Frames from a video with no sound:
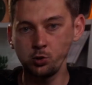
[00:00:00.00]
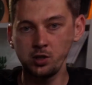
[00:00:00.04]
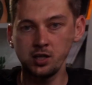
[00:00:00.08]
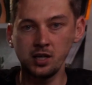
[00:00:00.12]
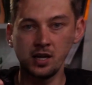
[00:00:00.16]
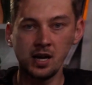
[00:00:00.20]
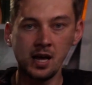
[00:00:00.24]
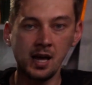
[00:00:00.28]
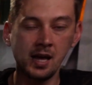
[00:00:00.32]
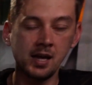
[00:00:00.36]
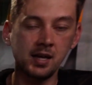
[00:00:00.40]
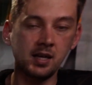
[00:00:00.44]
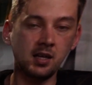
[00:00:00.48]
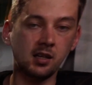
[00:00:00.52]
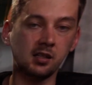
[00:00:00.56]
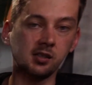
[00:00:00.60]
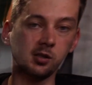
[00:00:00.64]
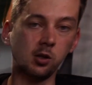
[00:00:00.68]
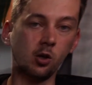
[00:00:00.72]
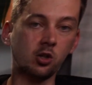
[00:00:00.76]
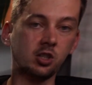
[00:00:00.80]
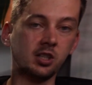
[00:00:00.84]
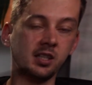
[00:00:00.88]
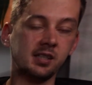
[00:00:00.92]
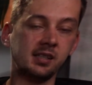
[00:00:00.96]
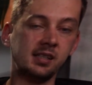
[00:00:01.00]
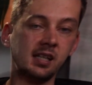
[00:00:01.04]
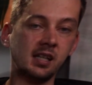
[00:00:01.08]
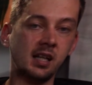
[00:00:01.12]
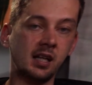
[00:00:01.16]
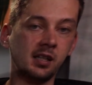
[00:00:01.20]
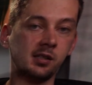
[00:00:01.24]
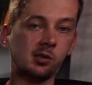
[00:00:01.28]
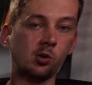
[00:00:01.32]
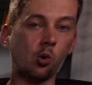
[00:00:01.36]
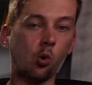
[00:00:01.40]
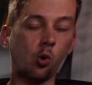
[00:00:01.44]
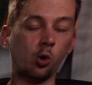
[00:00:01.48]
authored a
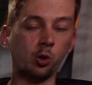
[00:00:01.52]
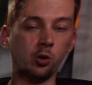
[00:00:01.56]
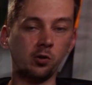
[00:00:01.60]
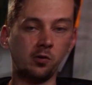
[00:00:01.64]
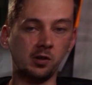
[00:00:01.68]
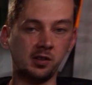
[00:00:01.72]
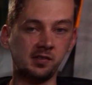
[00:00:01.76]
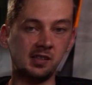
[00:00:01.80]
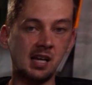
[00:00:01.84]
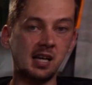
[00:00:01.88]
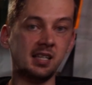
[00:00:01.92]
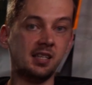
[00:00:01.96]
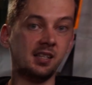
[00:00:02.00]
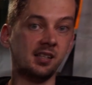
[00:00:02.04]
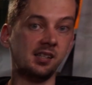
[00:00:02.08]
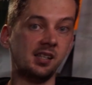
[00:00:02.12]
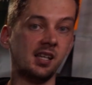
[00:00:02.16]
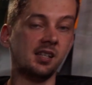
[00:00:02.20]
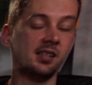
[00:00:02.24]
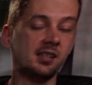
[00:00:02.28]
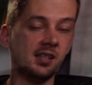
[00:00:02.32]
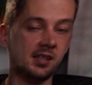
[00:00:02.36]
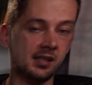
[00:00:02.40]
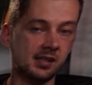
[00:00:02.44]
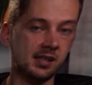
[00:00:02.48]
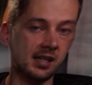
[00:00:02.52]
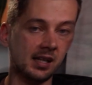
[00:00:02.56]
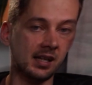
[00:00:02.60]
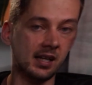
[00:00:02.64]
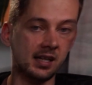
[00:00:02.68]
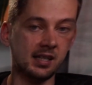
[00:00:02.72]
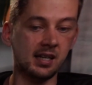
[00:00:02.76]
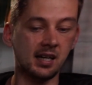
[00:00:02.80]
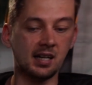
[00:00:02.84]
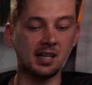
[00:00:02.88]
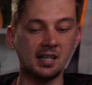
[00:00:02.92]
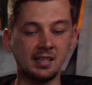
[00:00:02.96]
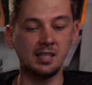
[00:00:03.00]
guide on design management,
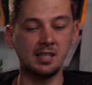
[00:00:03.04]
and